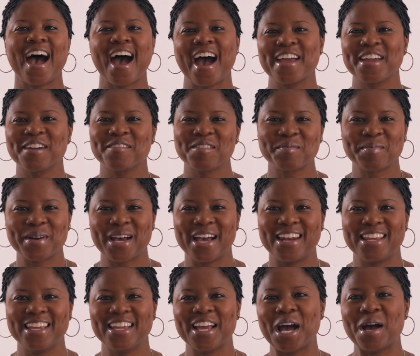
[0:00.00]
Hi
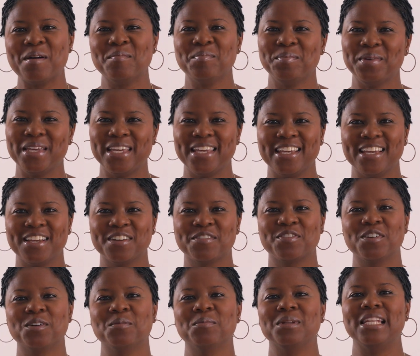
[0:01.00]
everybody, I'm Ming
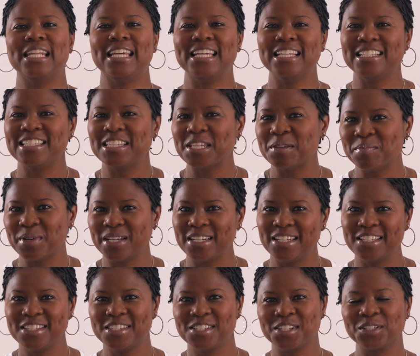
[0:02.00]
from Lazy
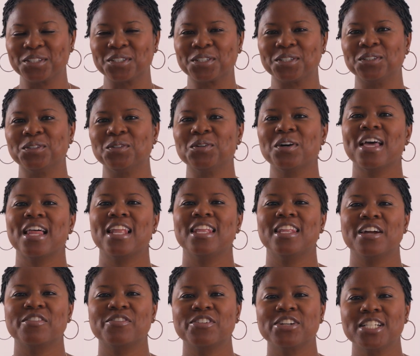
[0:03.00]
Money Circle,
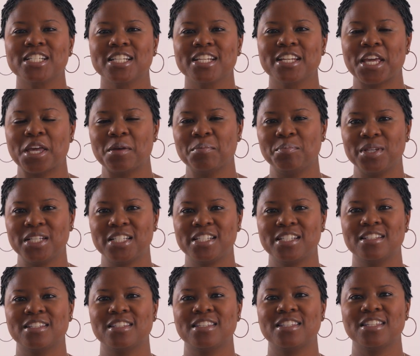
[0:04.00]
Leveraging
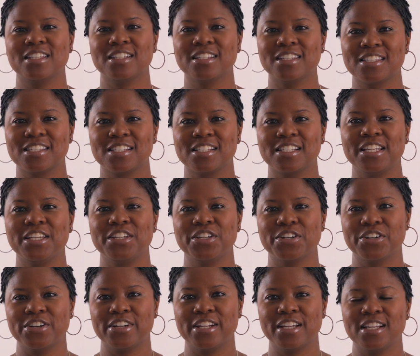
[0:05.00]
Ambition, Zealously
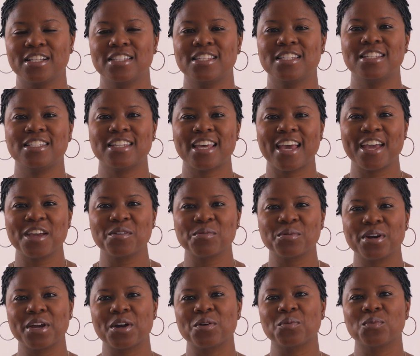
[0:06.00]
Yearning. Today
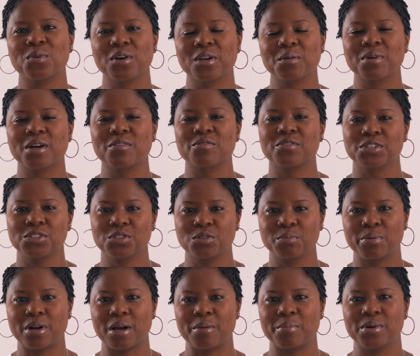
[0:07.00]
we're at one of my rental
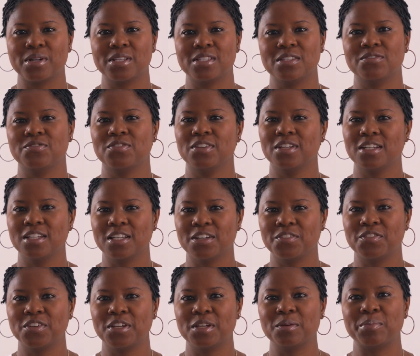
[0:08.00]
properties in
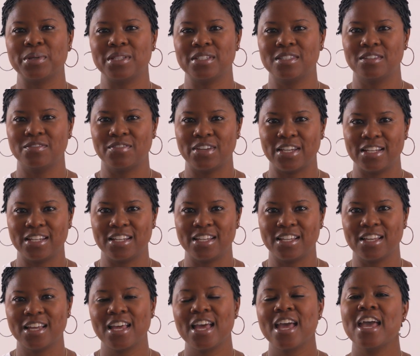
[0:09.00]
Philadelphia,
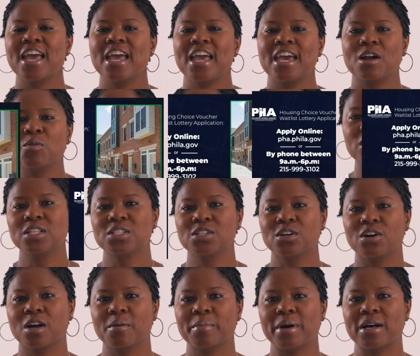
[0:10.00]
Pennsylvania, and I want to
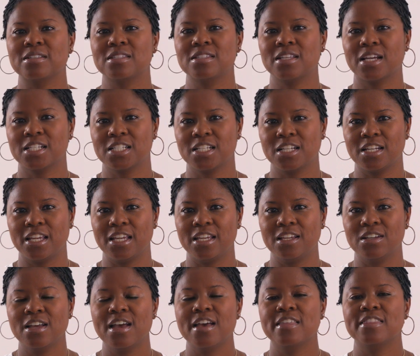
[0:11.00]
talk about Section 8,
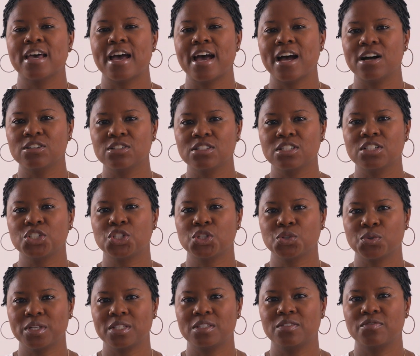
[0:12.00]
the Housing
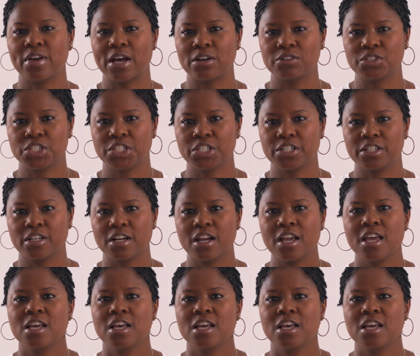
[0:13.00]
Choice Voucher.